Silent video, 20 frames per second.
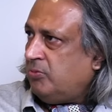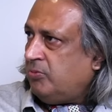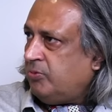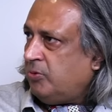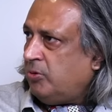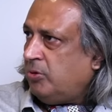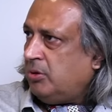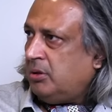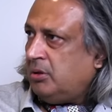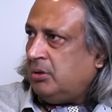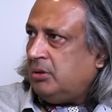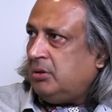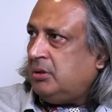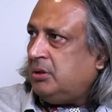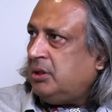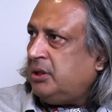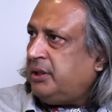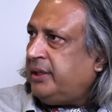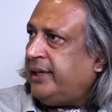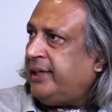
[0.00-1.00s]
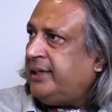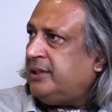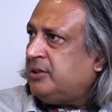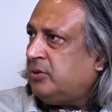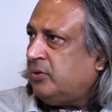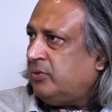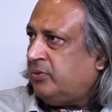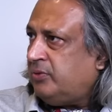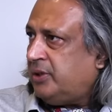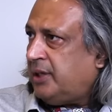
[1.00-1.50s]
for the
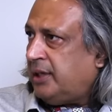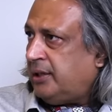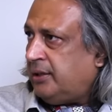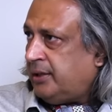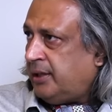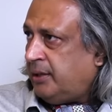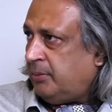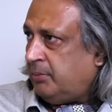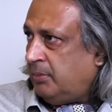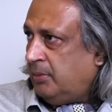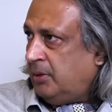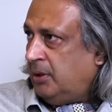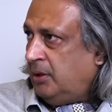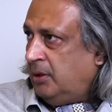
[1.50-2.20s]
needs of that time.